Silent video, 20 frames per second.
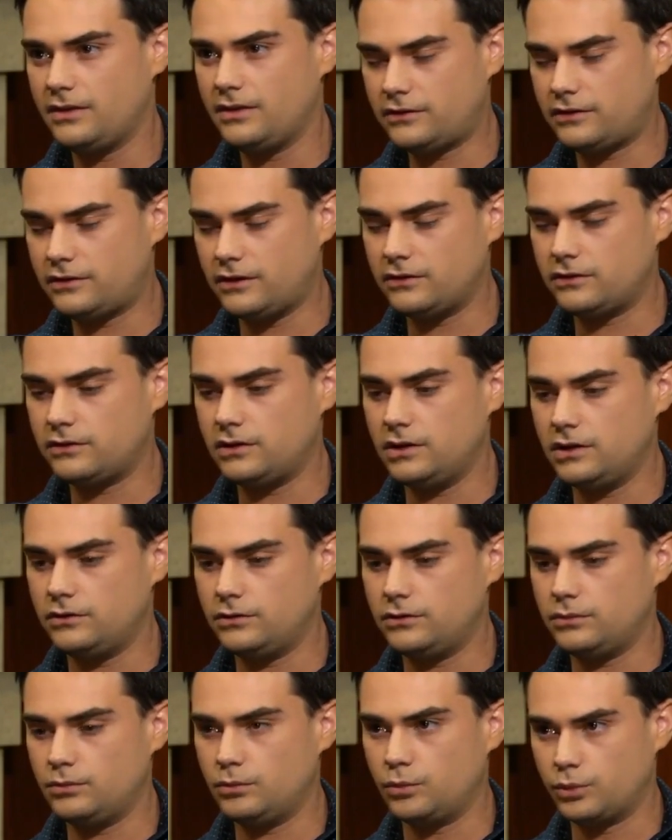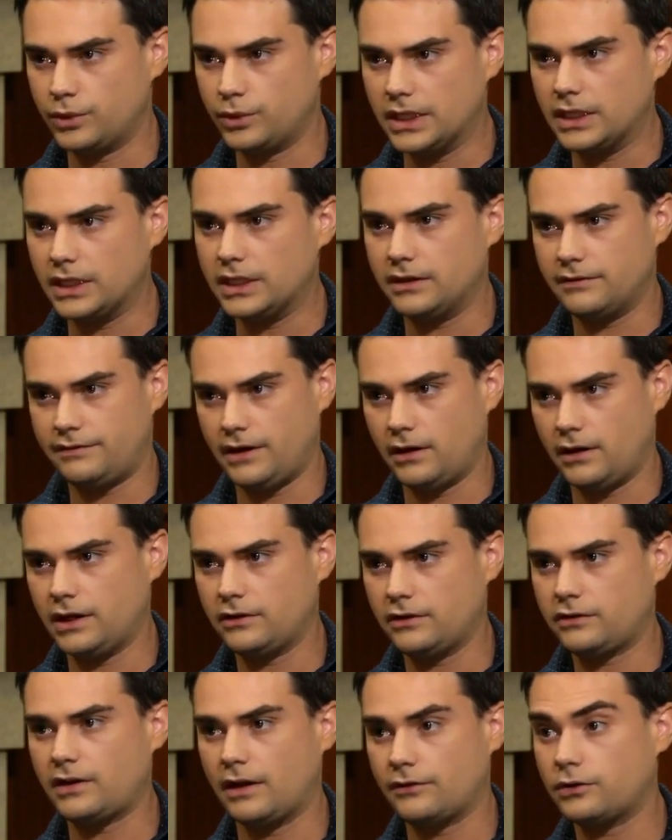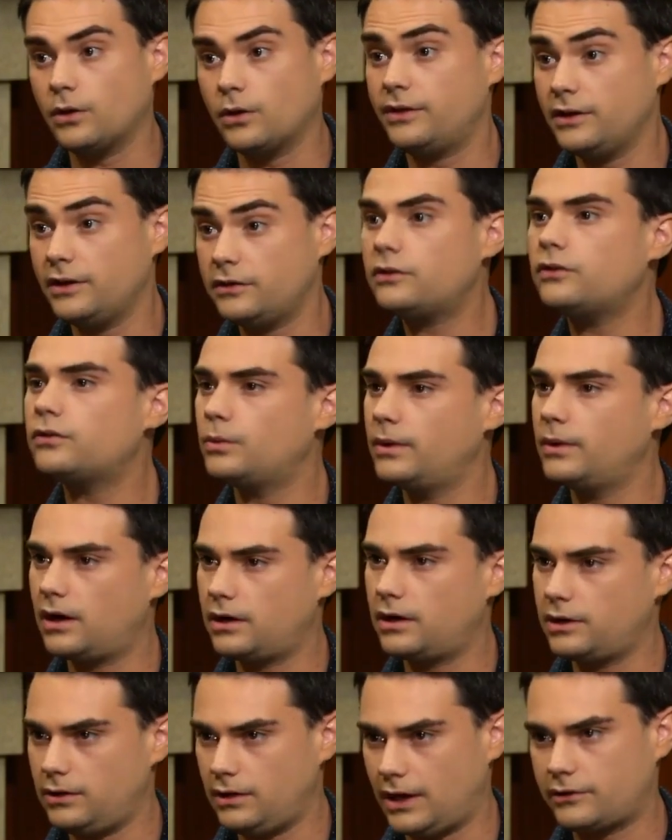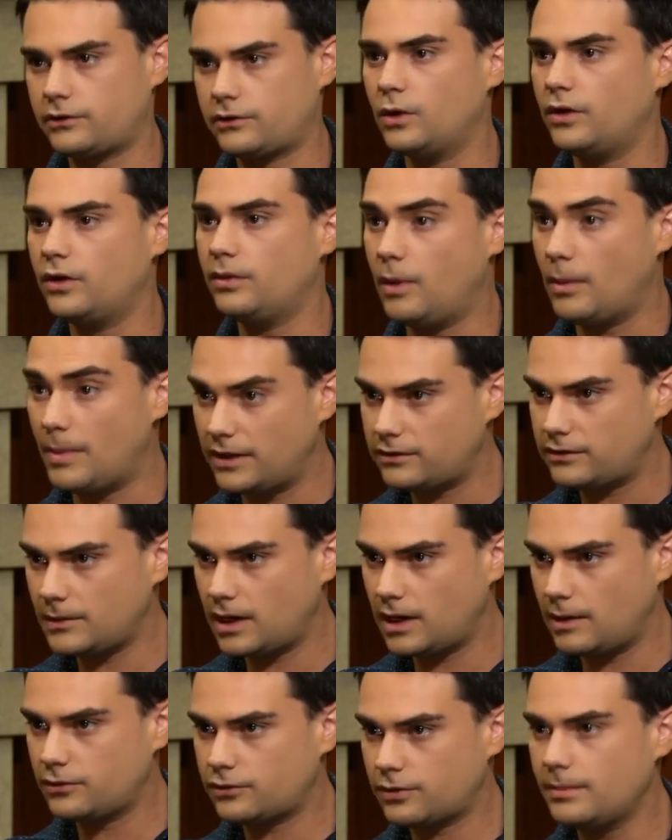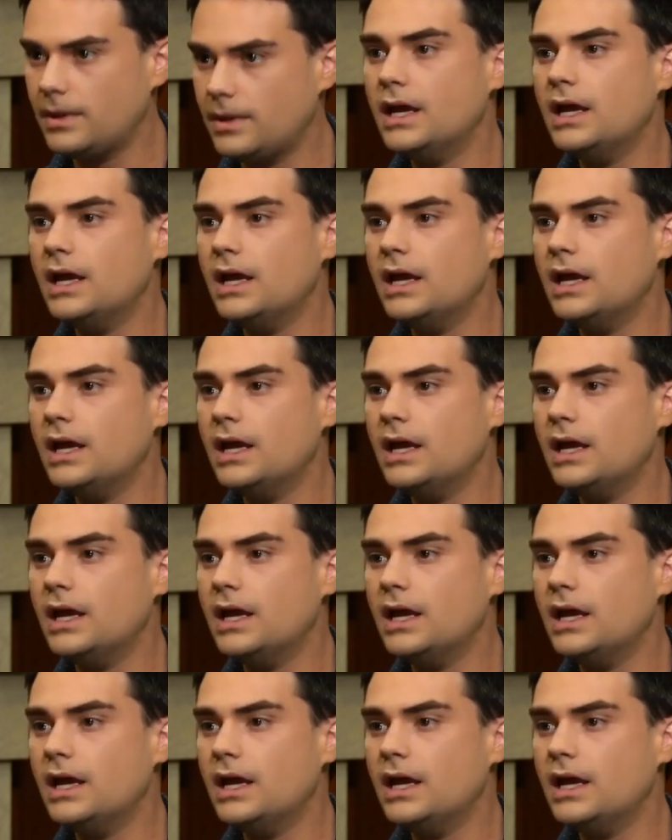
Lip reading: this is really nefarious stuff. So this is where you're asking where the momentum comes from.